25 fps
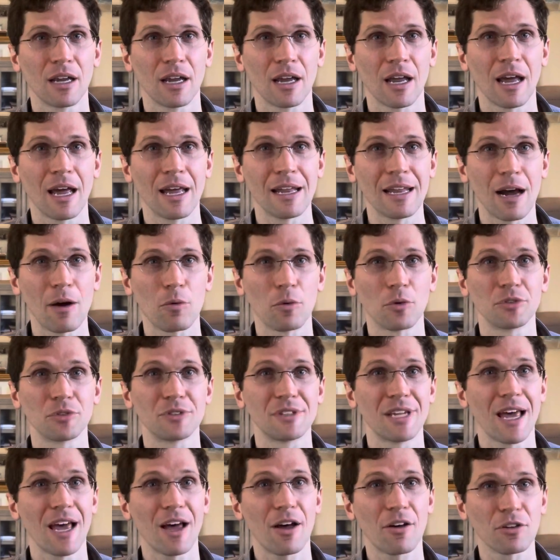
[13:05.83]
And I will
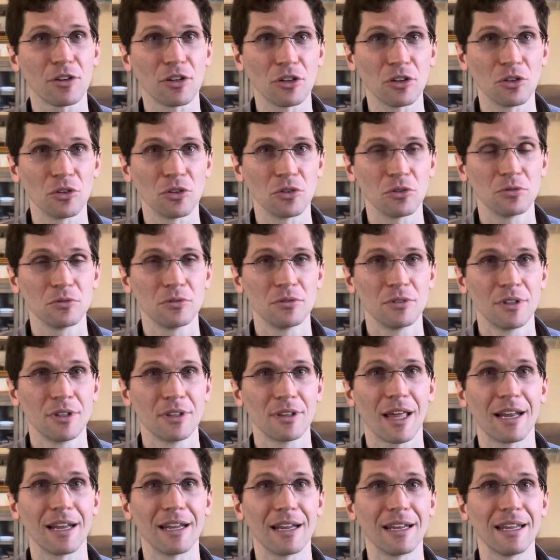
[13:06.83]
tell you
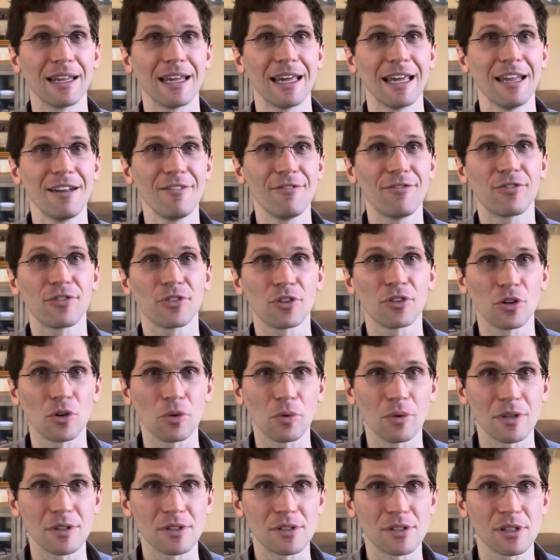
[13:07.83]
that it
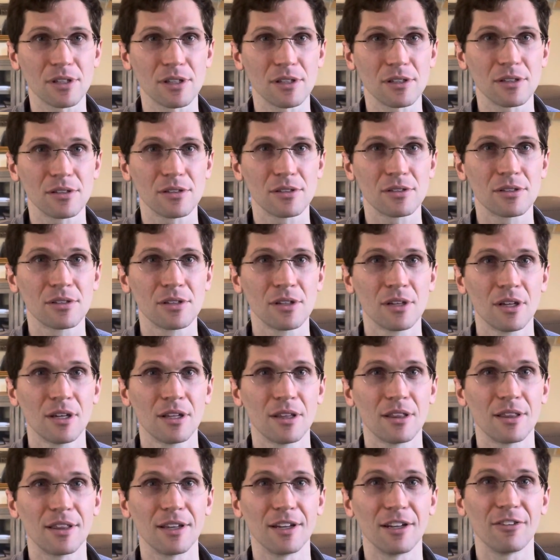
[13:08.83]
influences
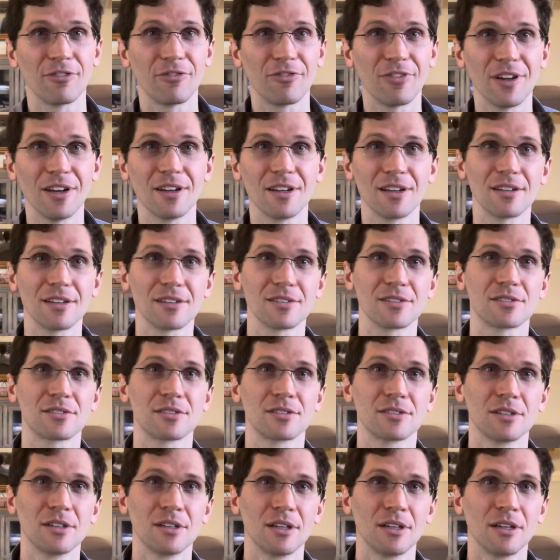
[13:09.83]
the
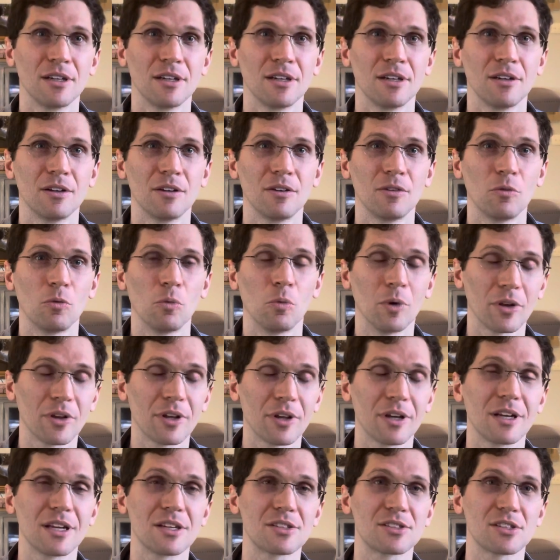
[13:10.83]
defendant's
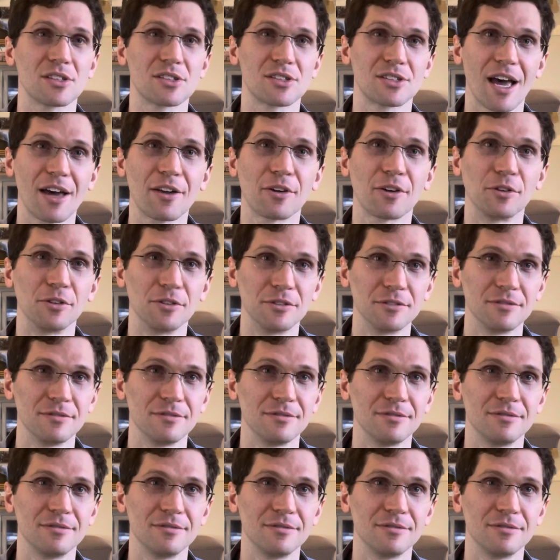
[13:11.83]
willingness to settle.